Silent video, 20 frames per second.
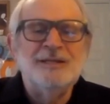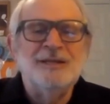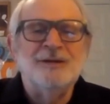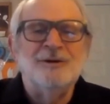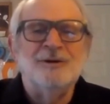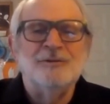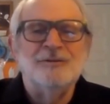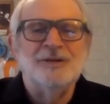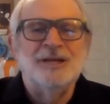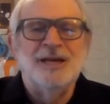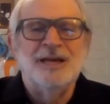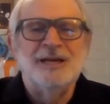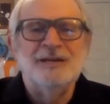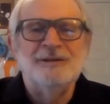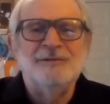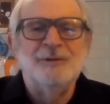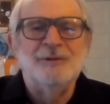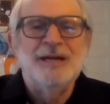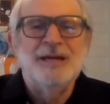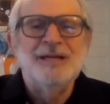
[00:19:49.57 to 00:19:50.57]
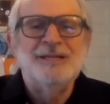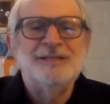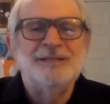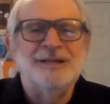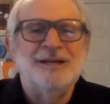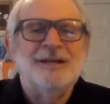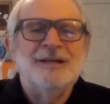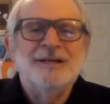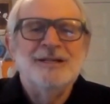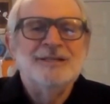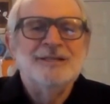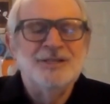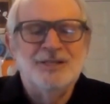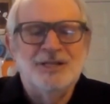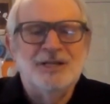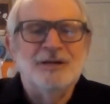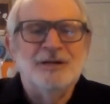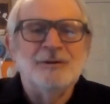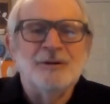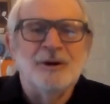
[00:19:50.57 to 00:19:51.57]
the overnight rate, to
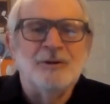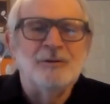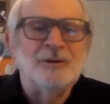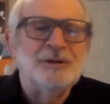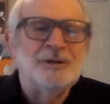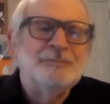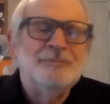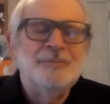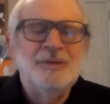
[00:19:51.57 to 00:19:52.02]
zero, or,